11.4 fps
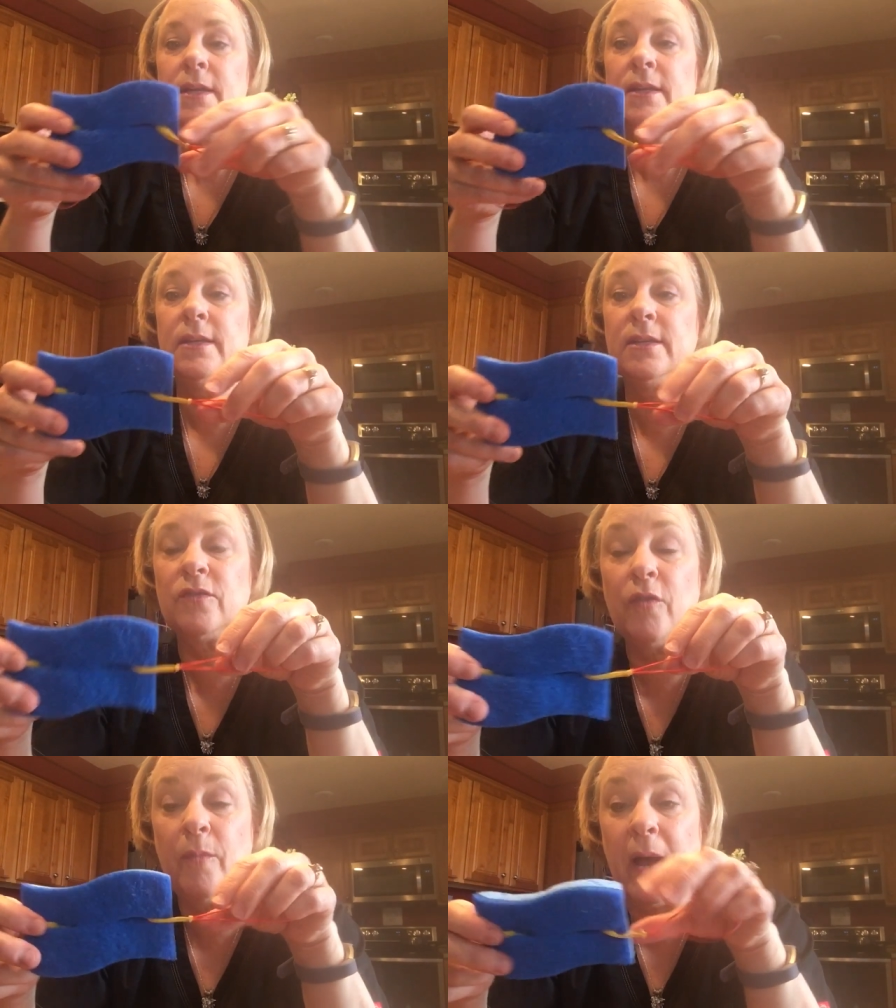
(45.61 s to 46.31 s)
This is
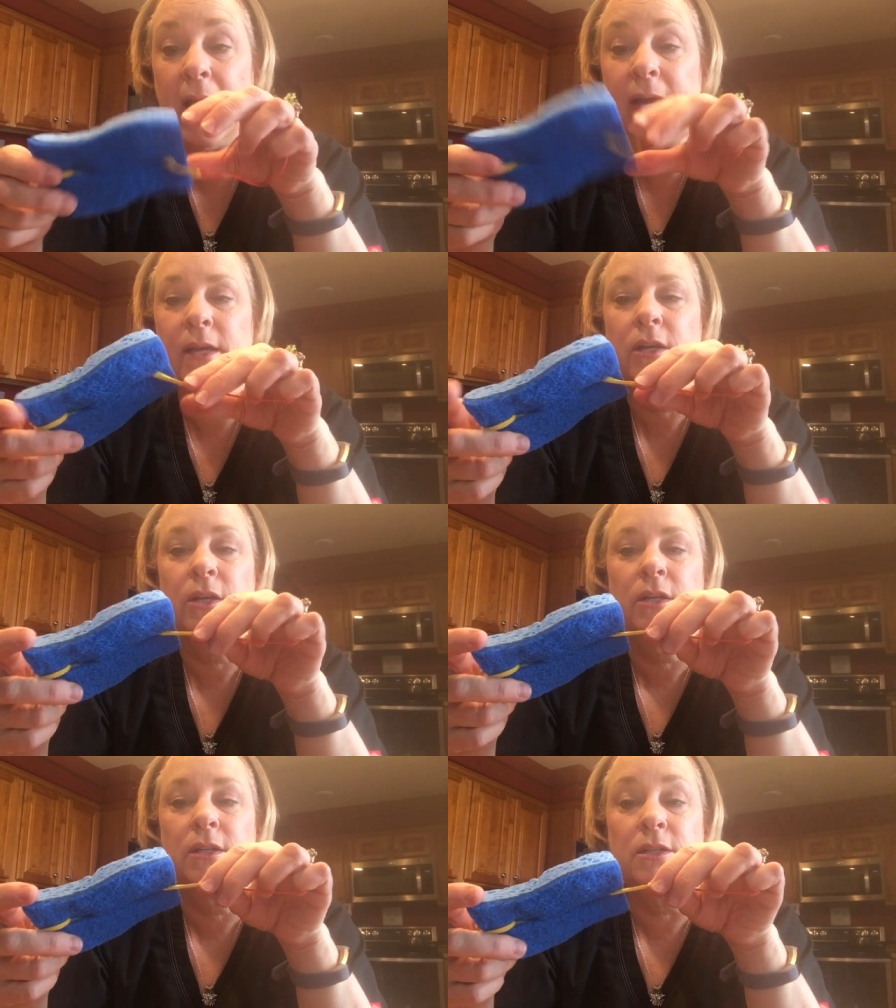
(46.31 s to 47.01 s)
for my
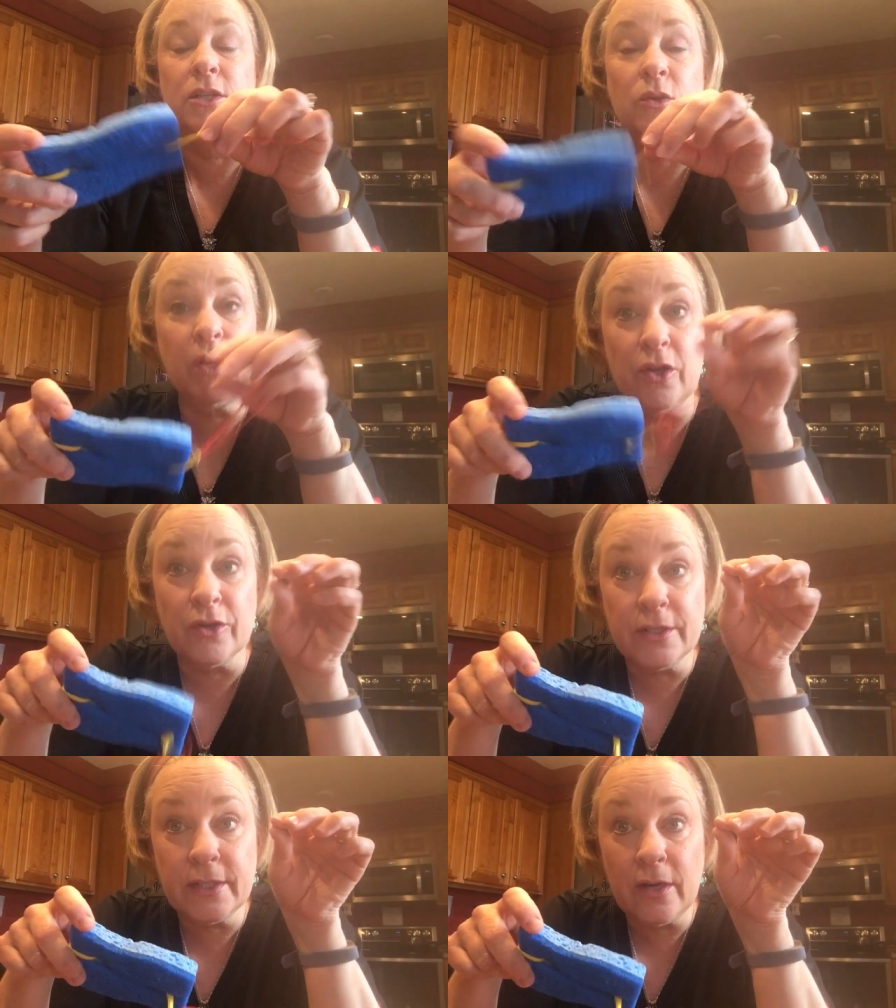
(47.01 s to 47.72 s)

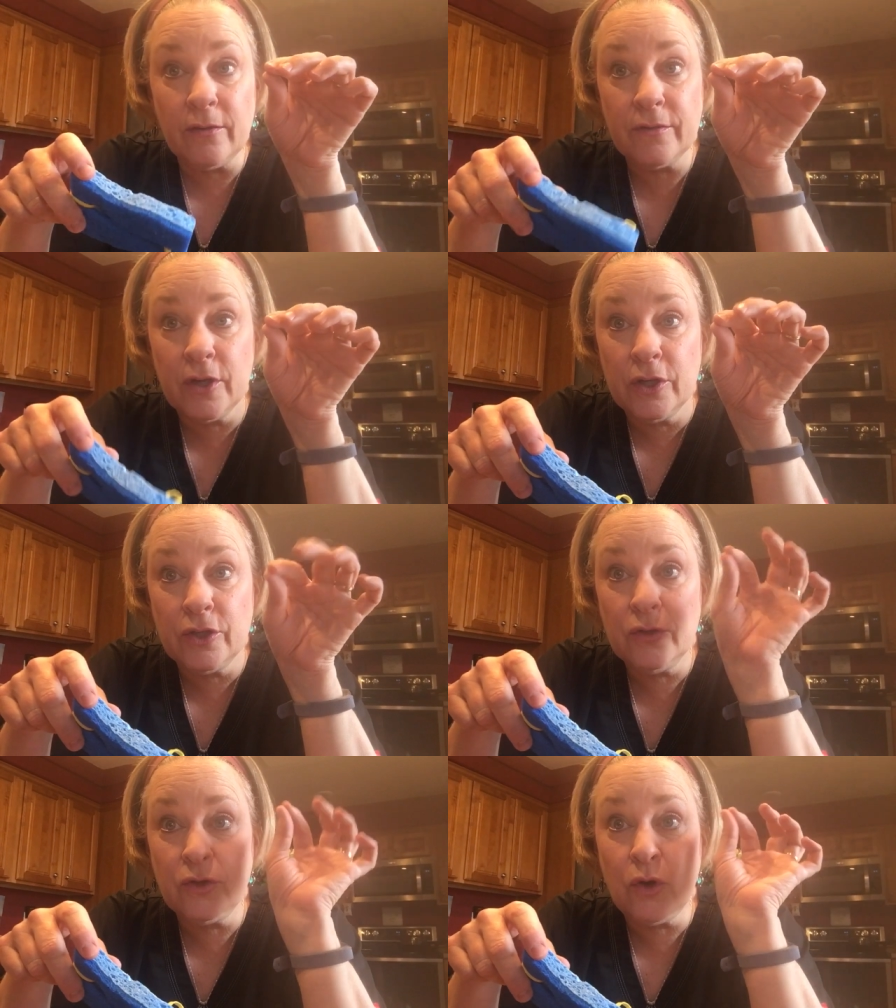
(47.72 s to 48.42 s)
do-it-yourself
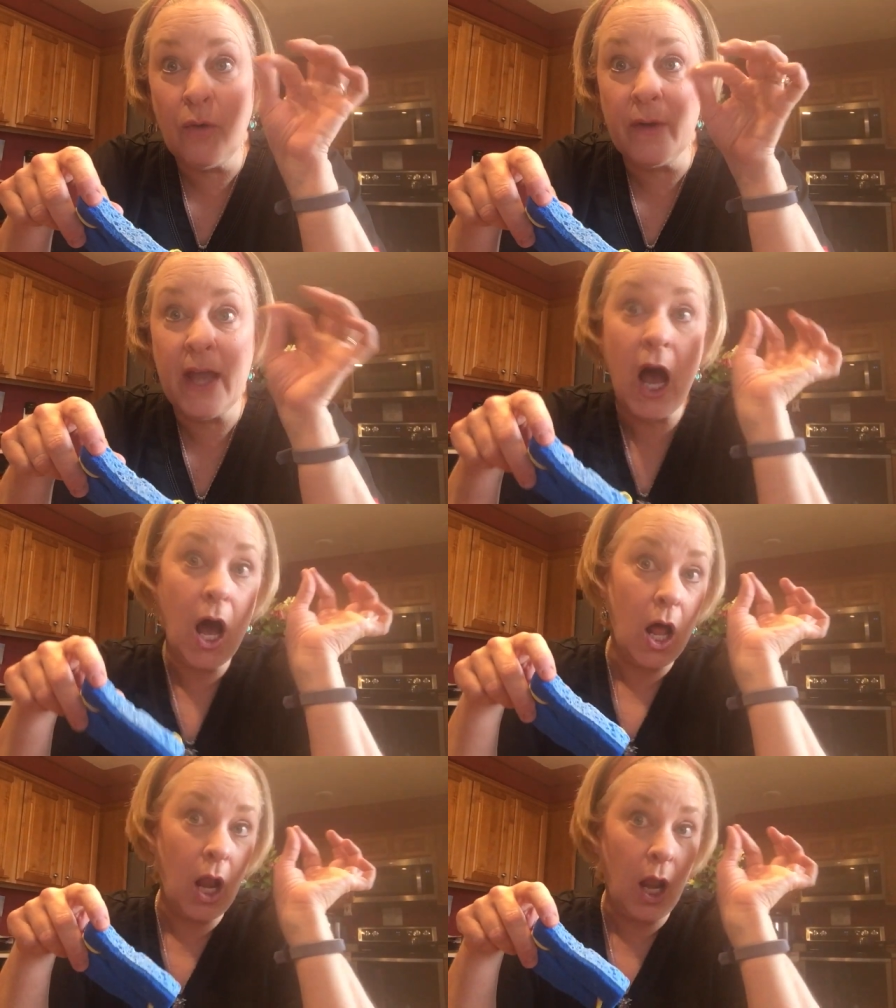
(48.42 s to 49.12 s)

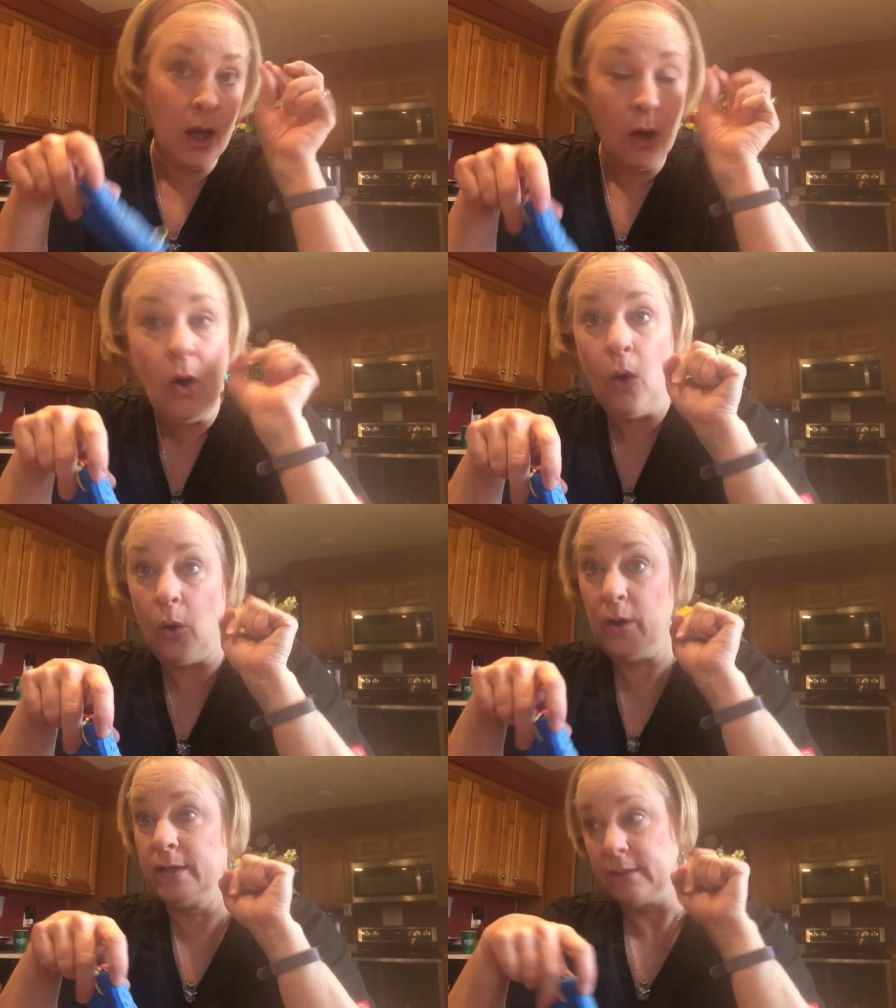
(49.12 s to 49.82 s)
tutorial,
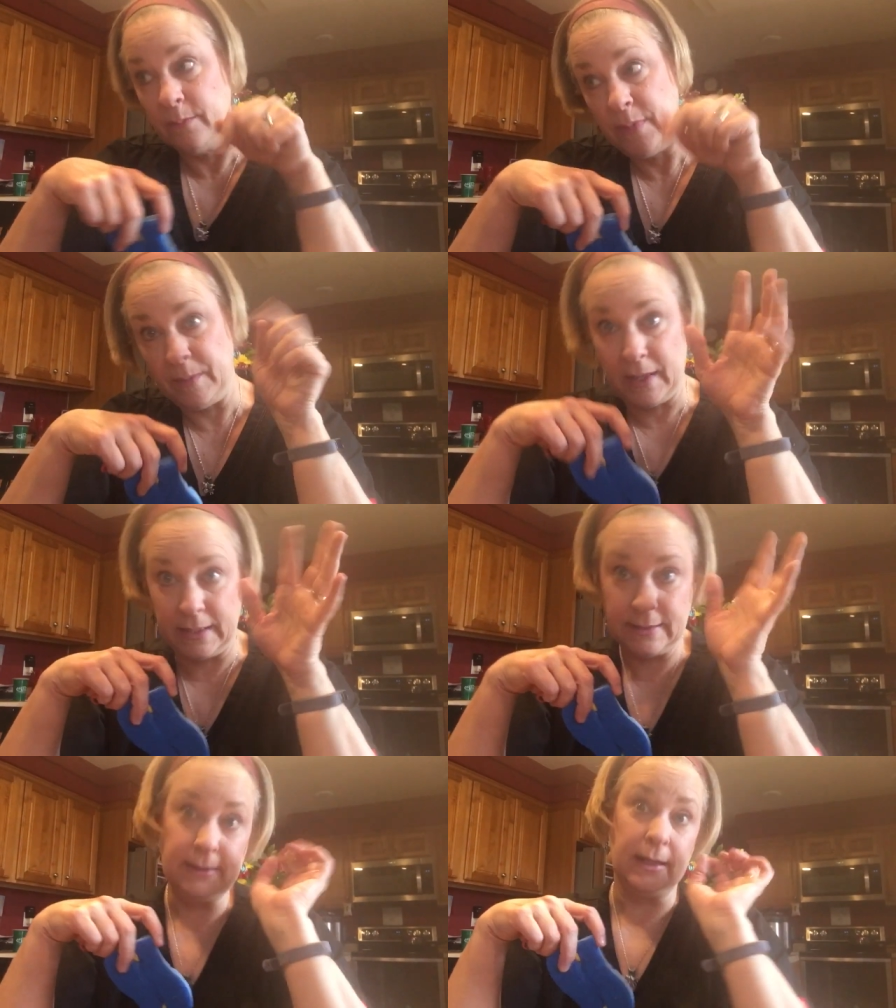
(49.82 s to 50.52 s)
or as some people
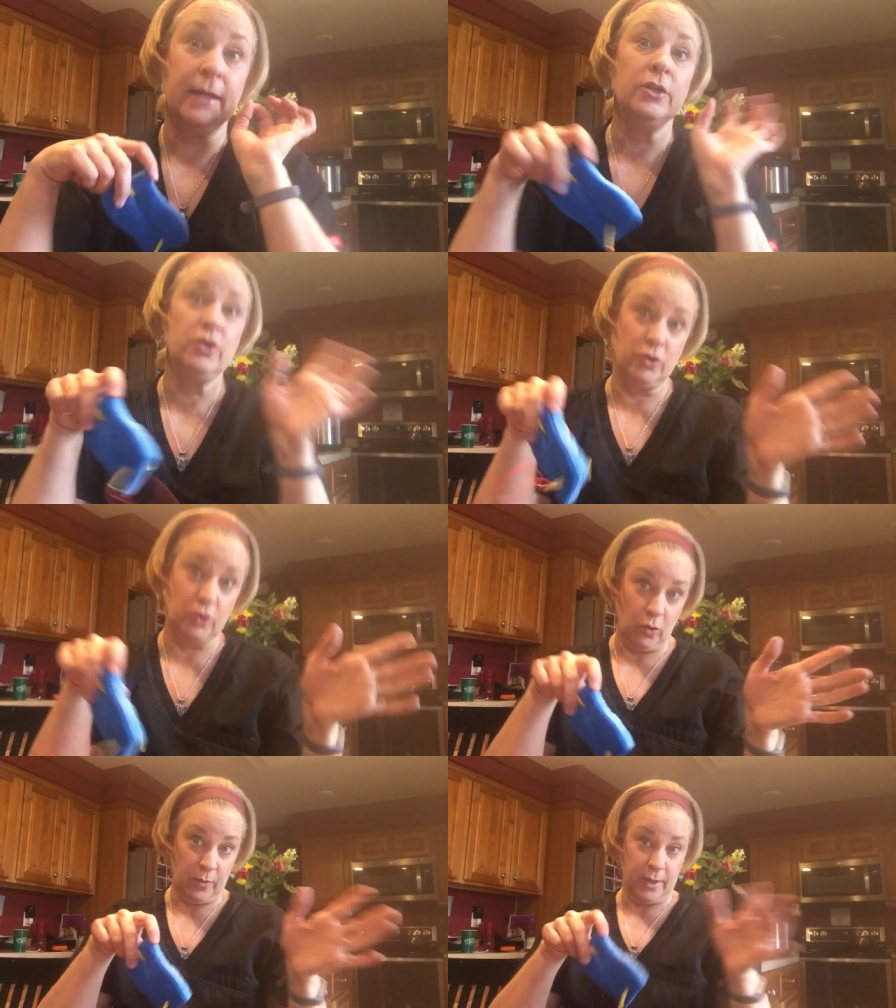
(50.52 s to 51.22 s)
like to say,
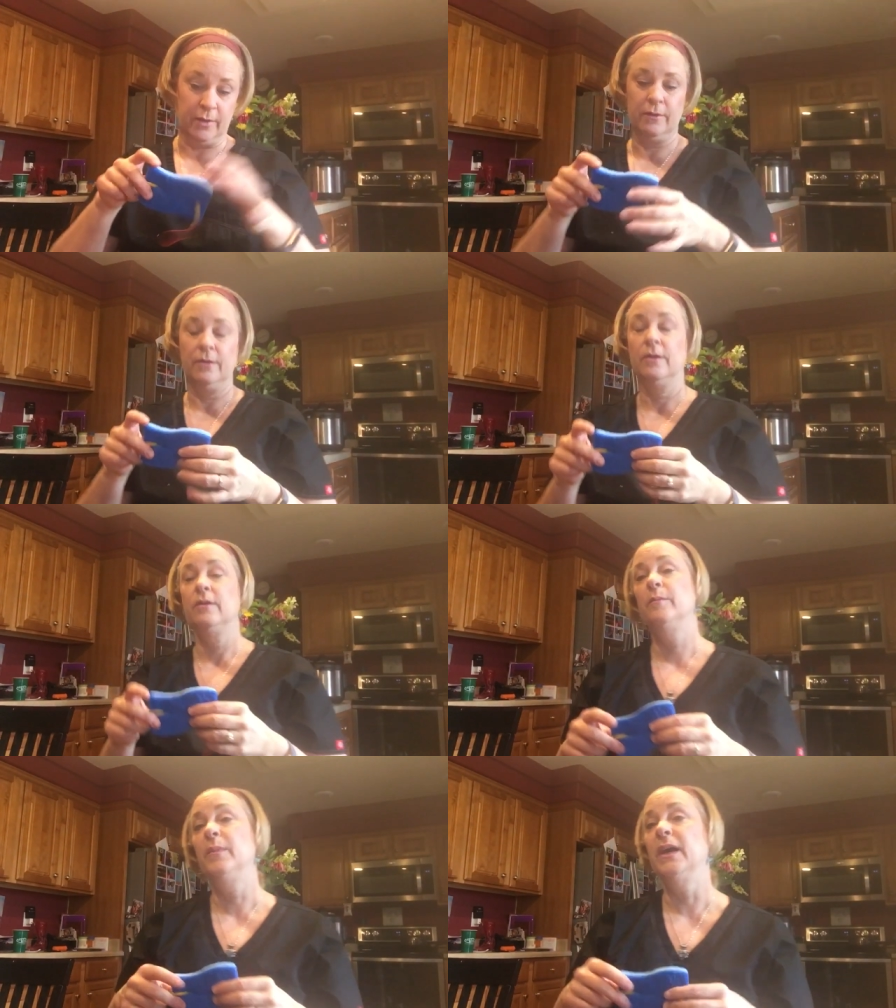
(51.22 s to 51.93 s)
tutorial.
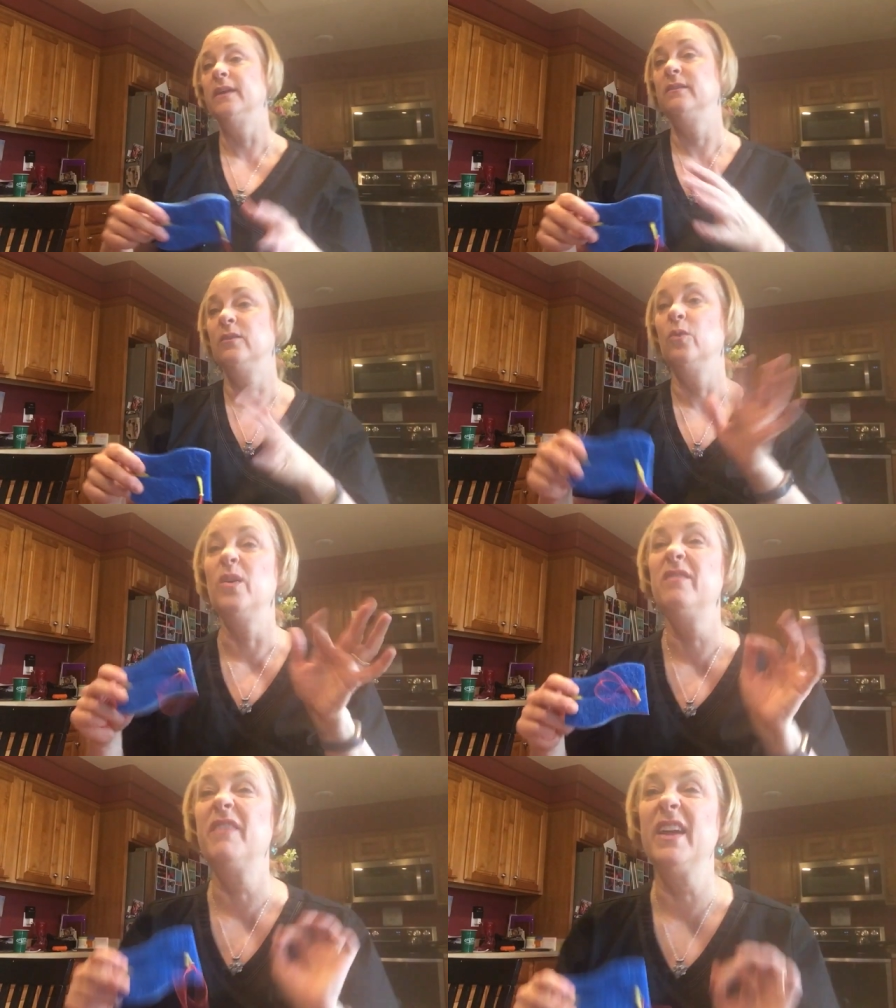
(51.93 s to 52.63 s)
But
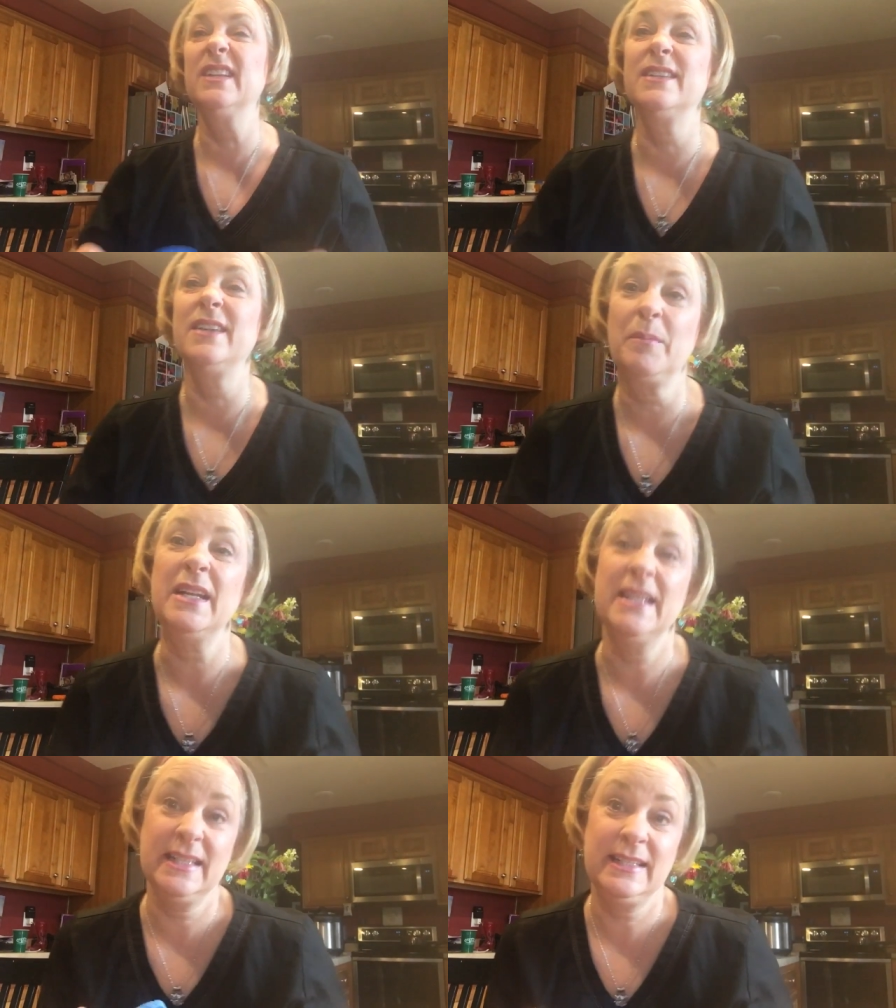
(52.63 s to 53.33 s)
we fancy up
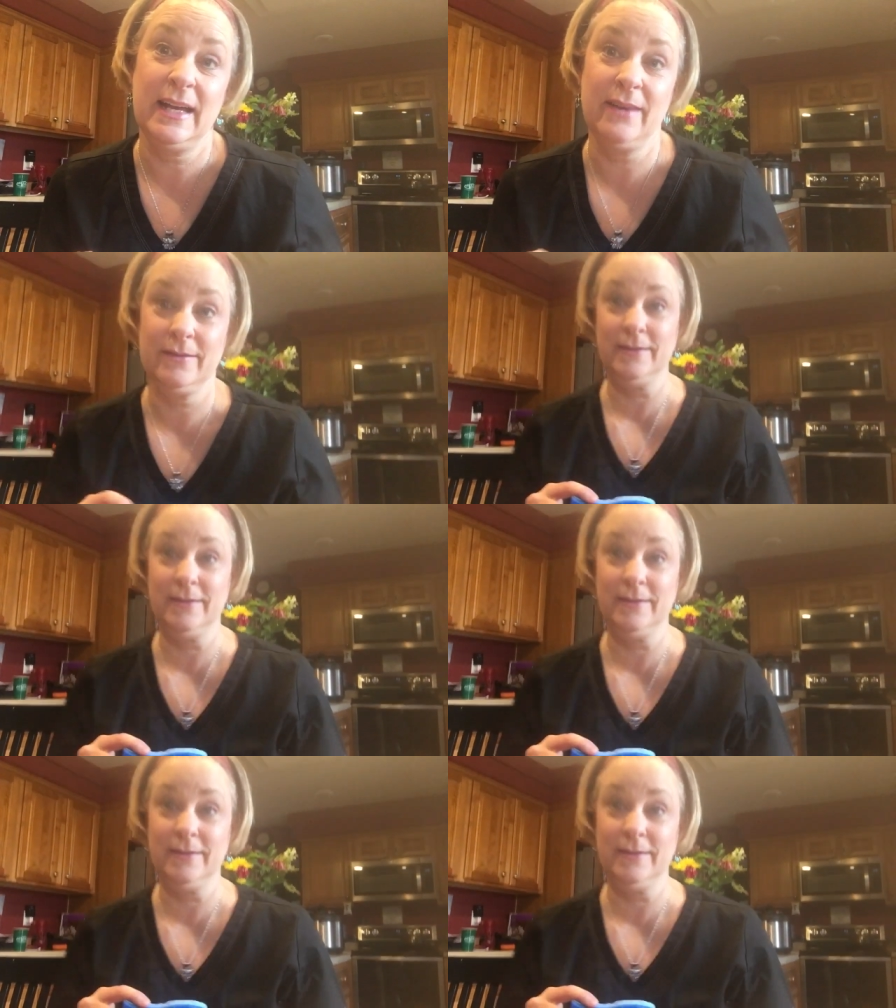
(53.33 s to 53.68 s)
in this house.